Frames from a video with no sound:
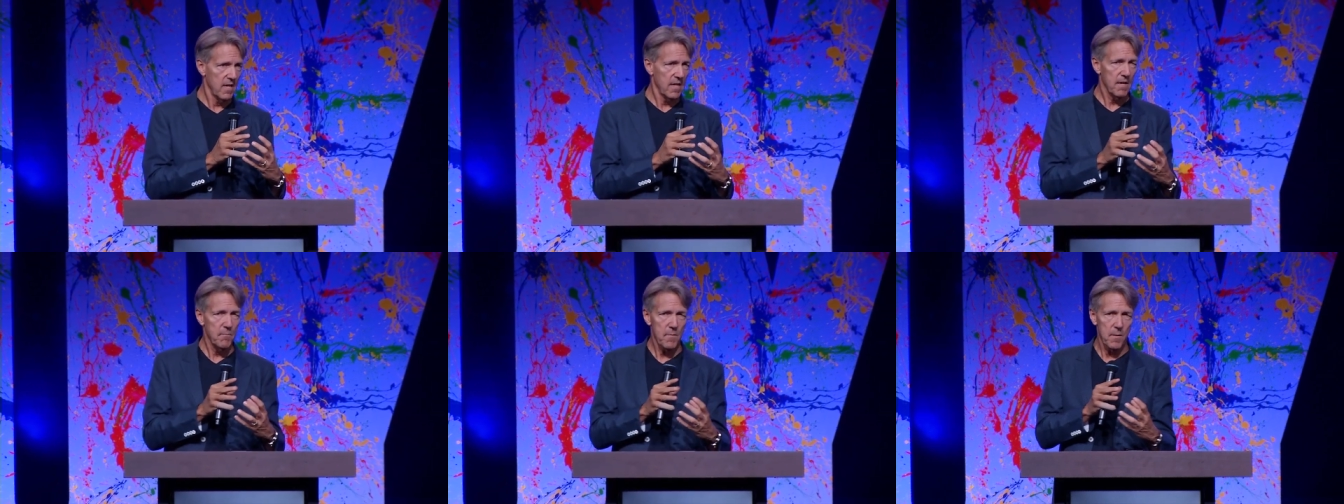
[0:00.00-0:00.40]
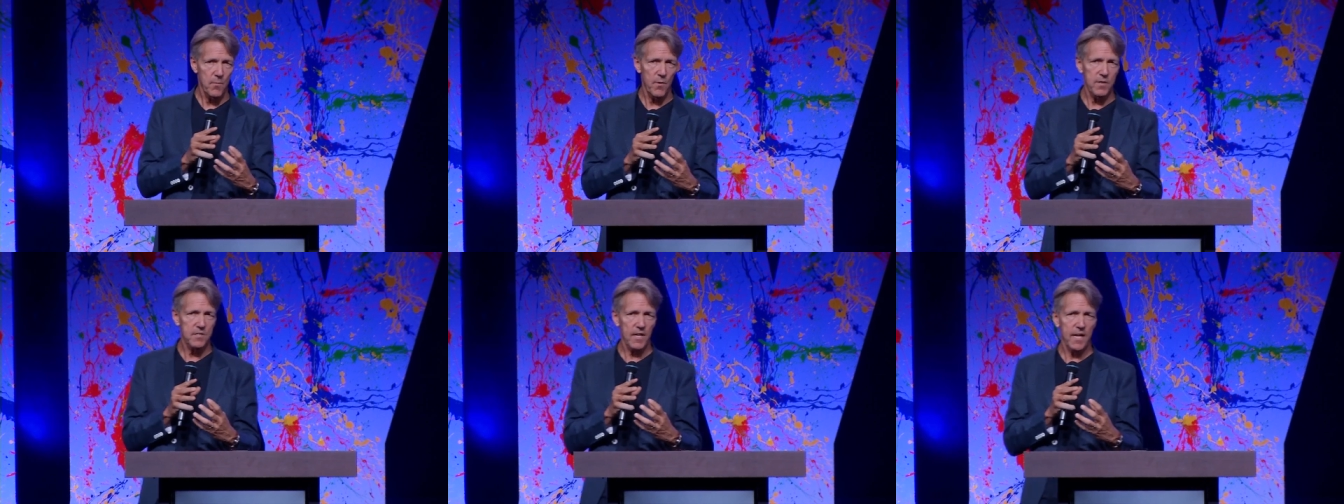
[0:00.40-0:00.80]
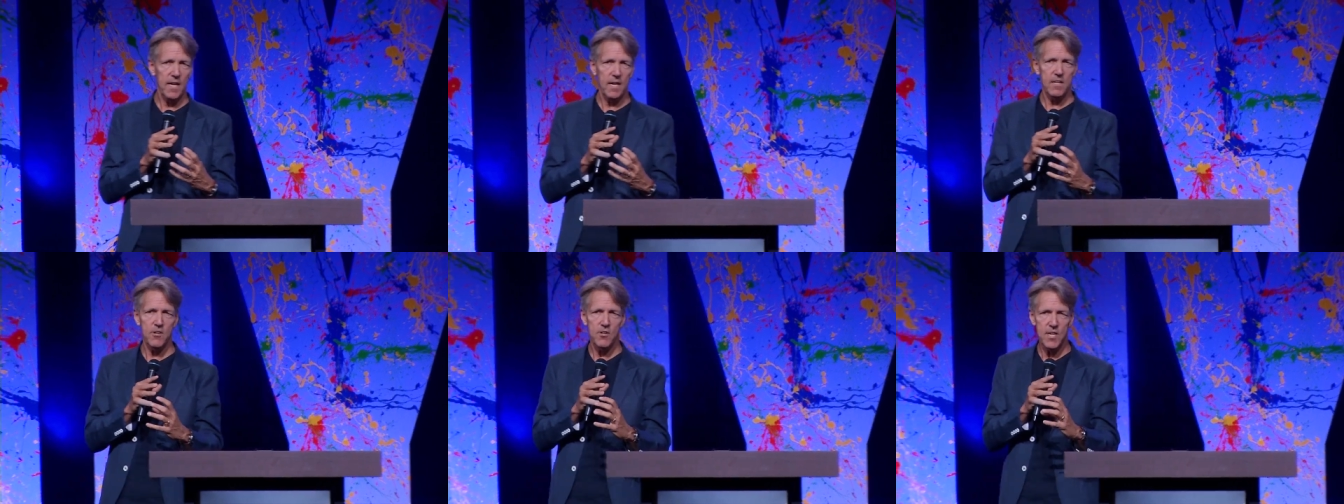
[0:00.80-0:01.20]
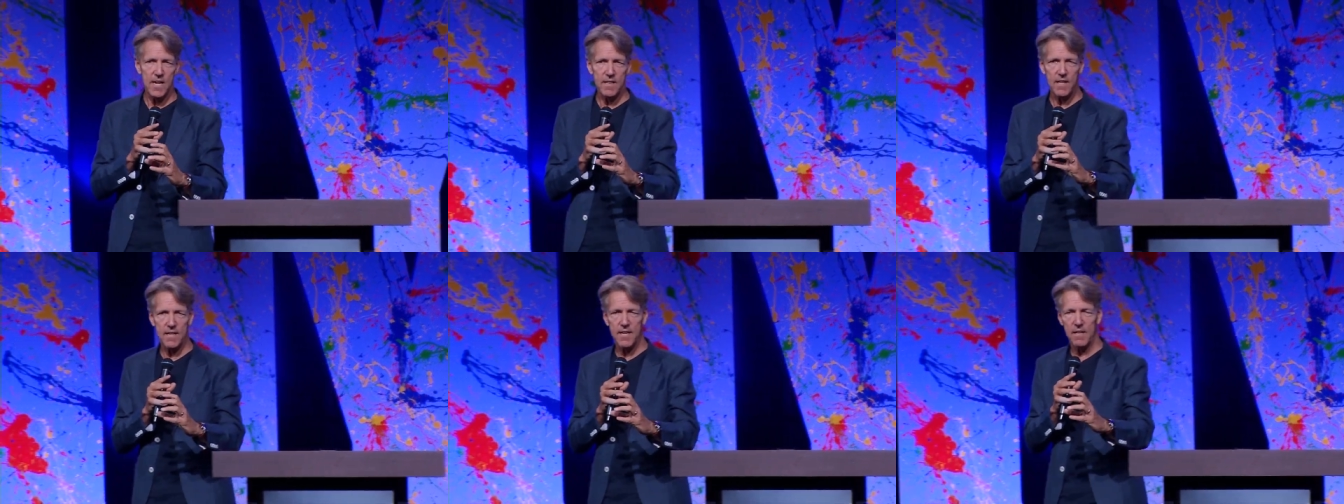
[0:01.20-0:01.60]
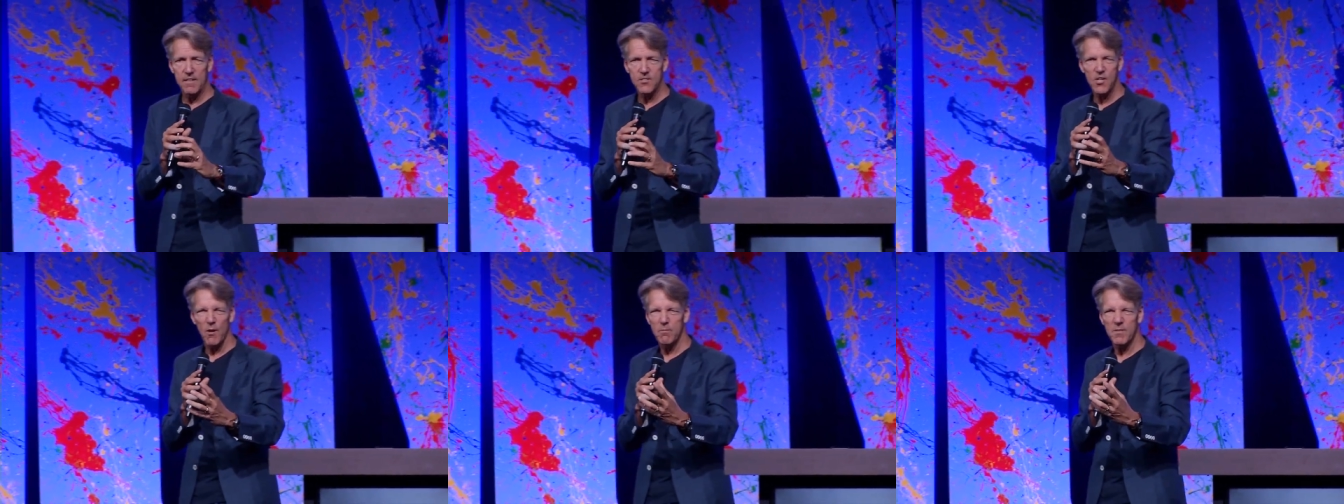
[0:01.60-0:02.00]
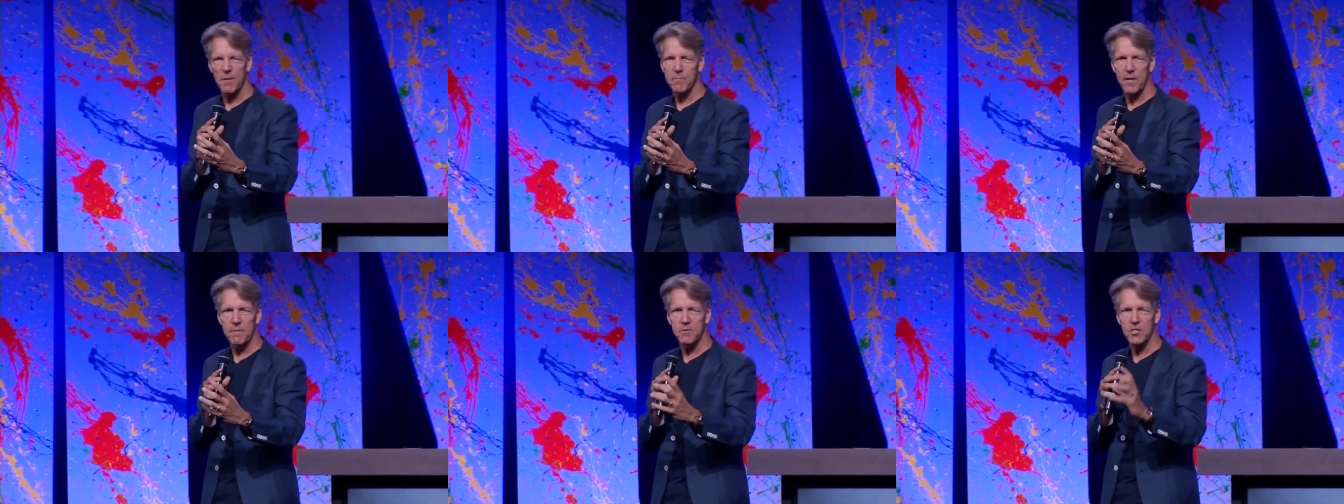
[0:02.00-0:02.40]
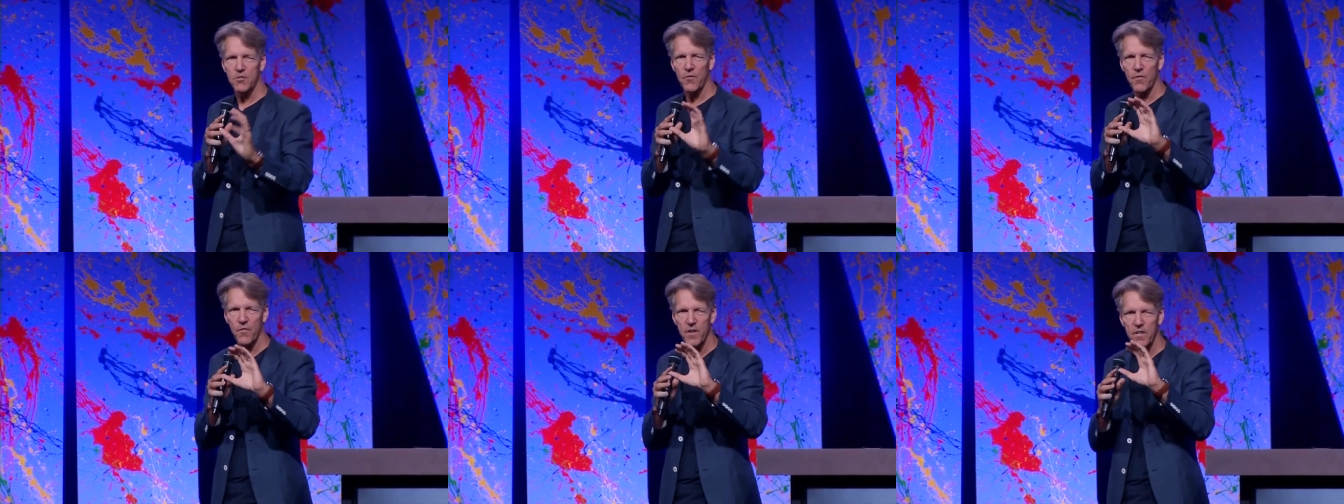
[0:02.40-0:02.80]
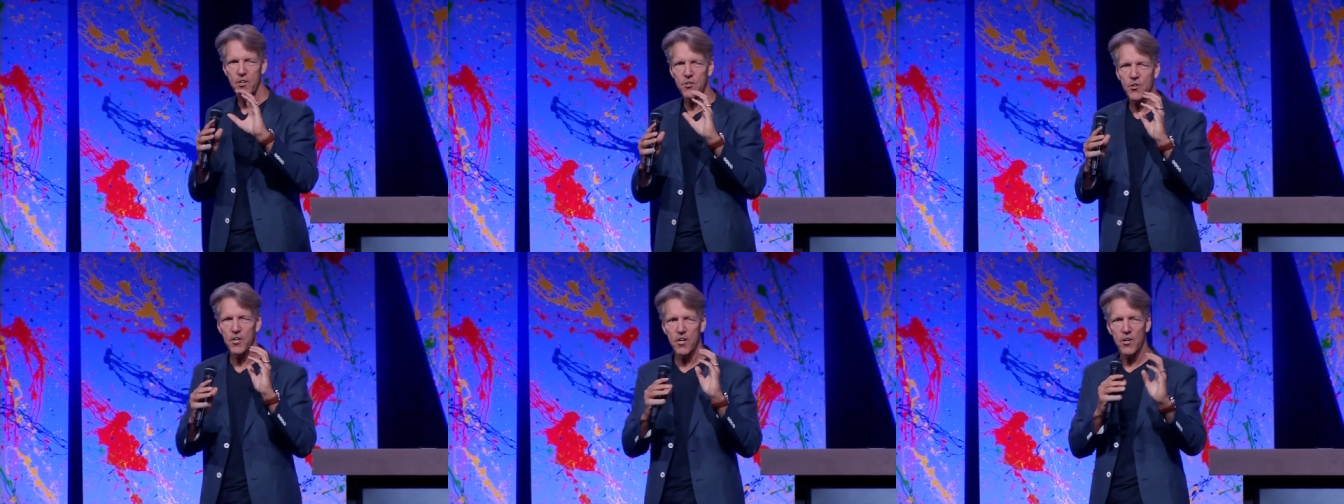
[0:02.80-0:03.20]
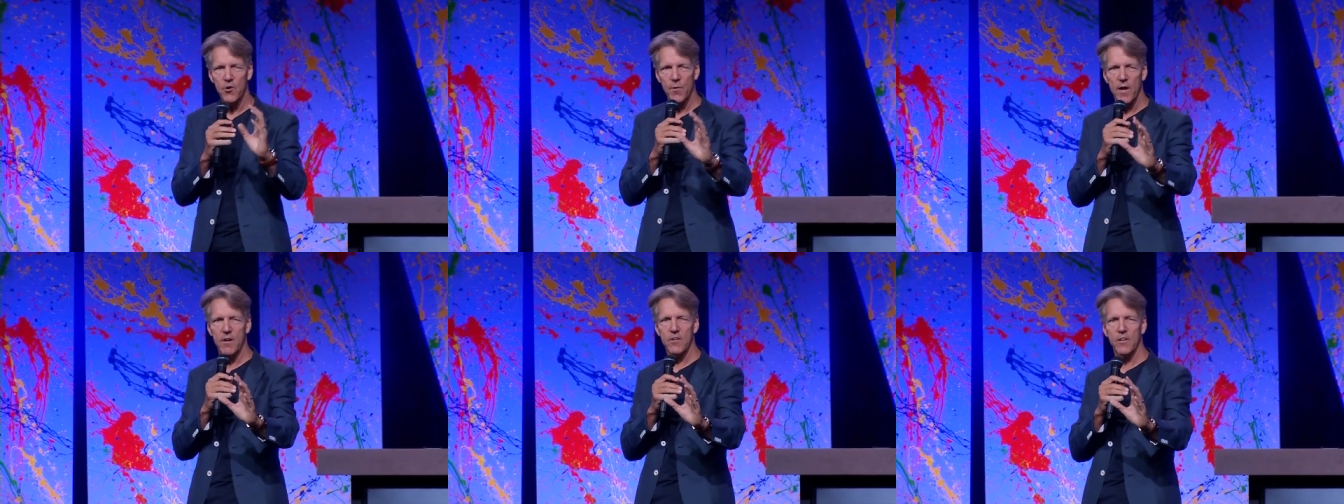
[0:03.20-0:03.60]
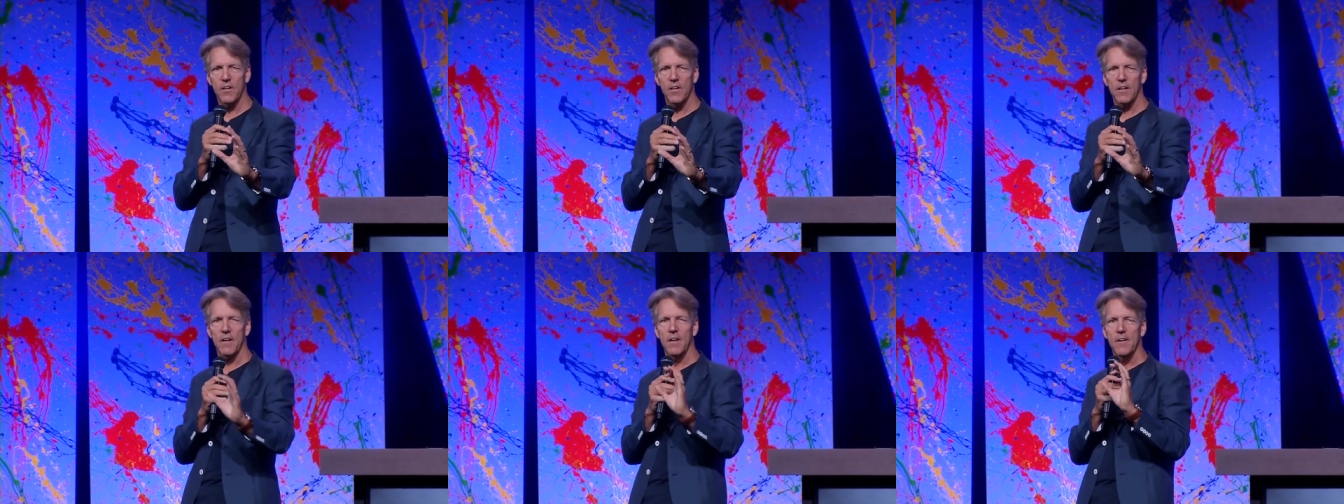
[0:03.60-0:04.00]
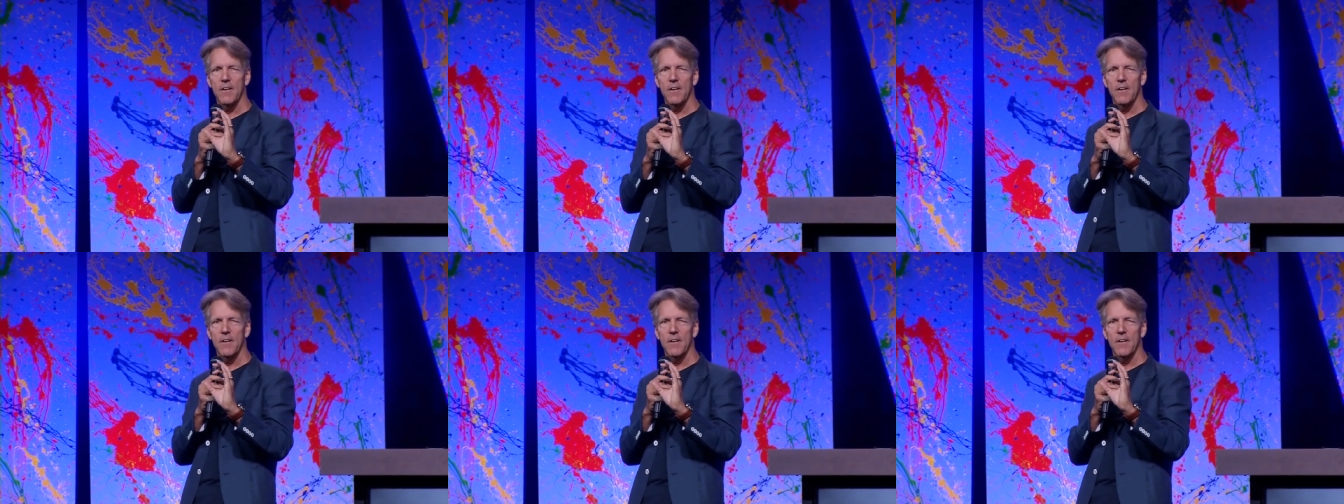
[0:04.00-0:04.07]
You remember as a kid, you take the telescope, sometimes just for fun, you turn it around, you look